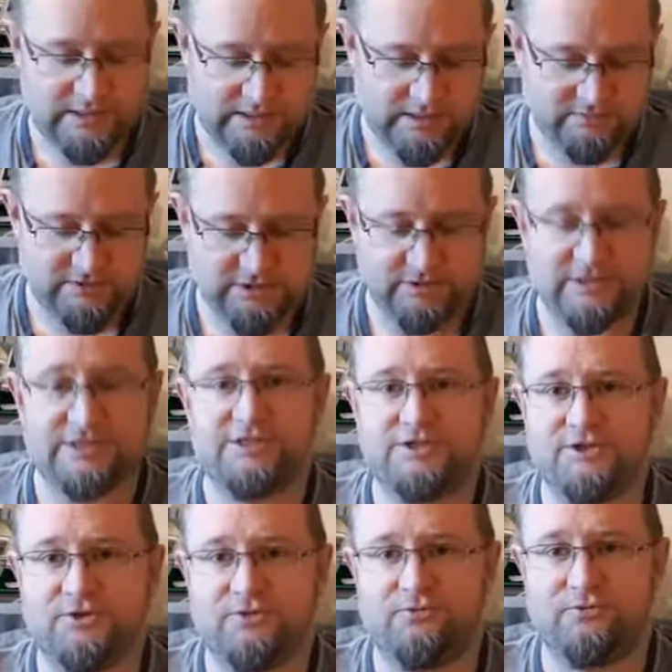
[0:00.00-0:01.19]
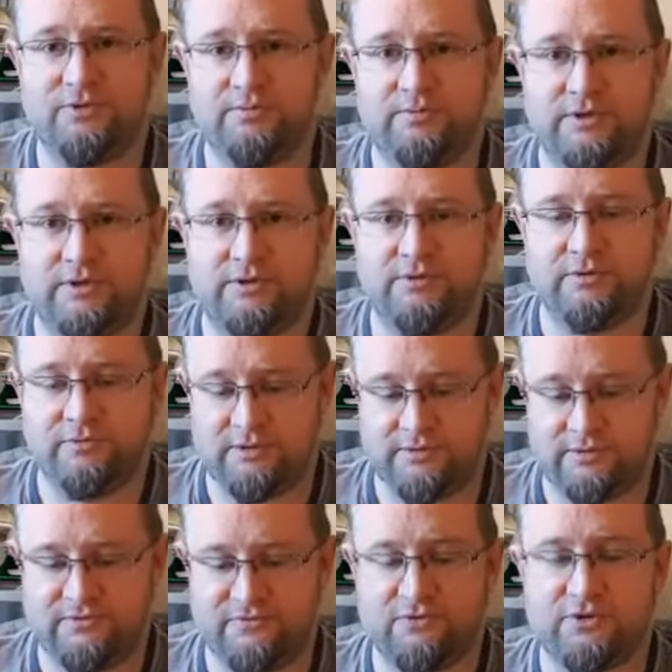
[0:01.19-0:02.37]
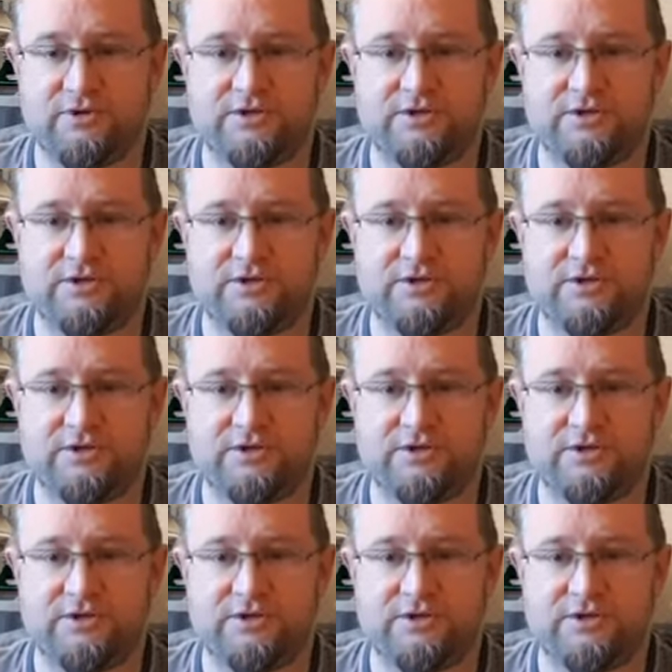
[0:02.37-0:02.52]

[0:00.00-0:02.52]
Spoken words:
And obviously on this has got on the Vulcan